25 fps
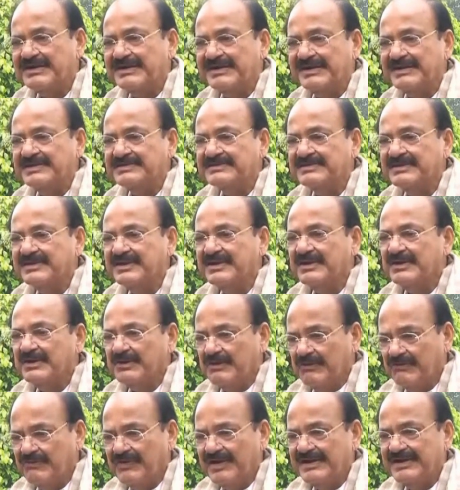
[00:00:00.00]
countries
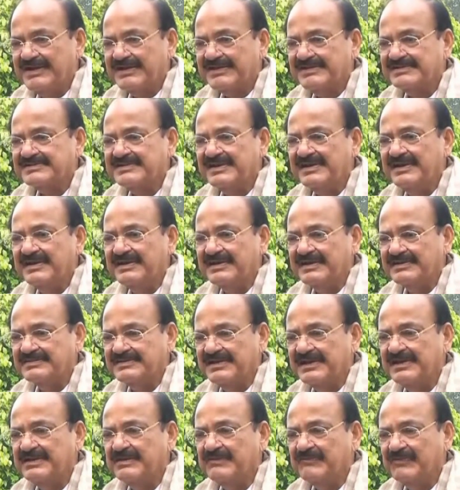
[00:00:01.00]
to fight against
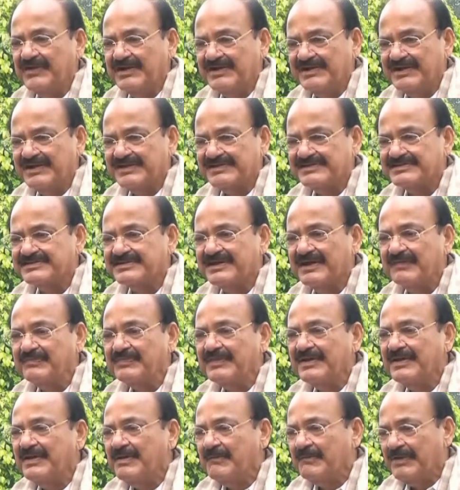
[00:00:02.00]
illiteracy, to fight against uh,
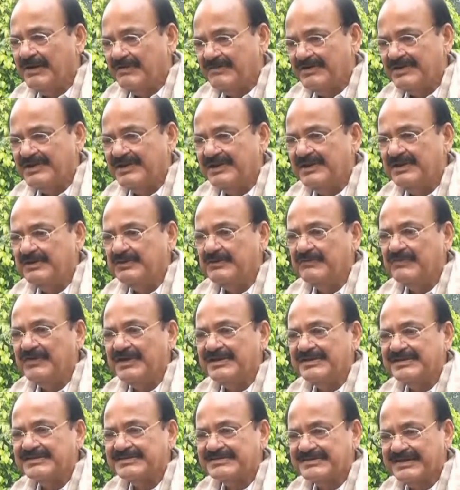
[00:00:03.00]
poverty, to
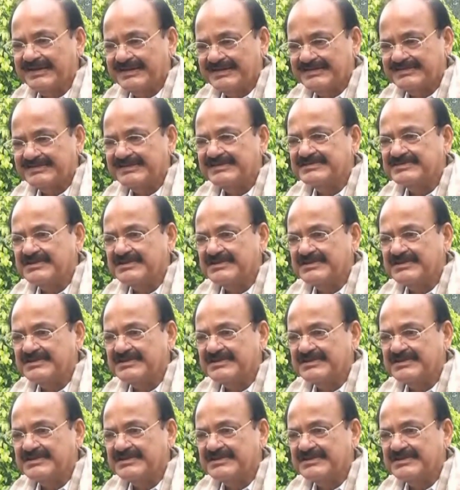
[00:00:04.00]
fight against